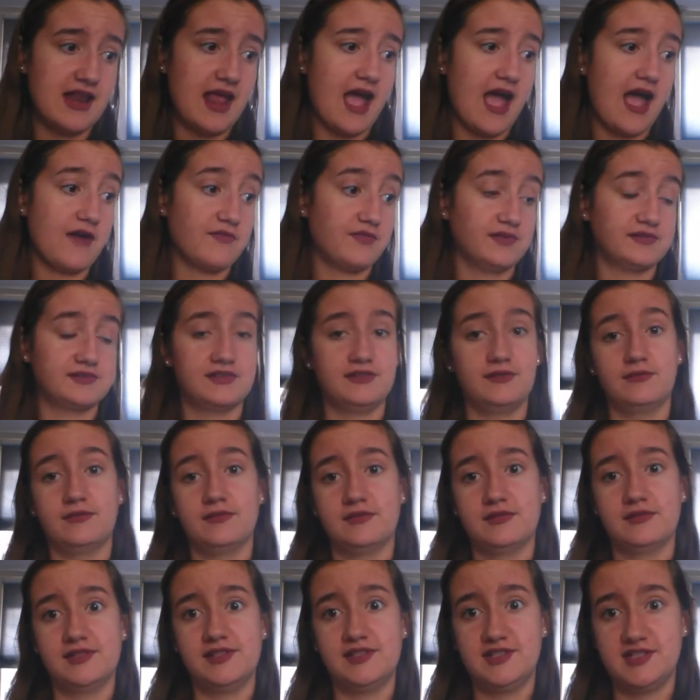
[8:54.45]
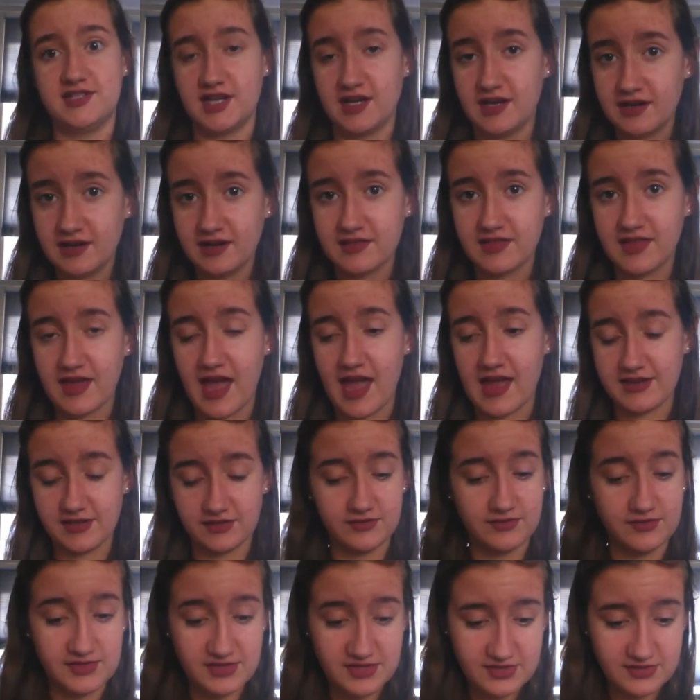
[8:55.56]
have lots of junk that I
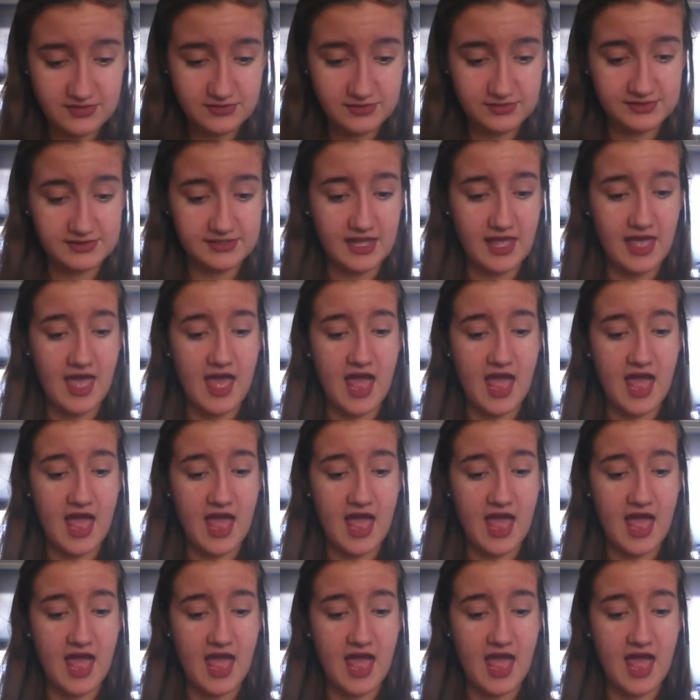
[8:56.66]
don't use.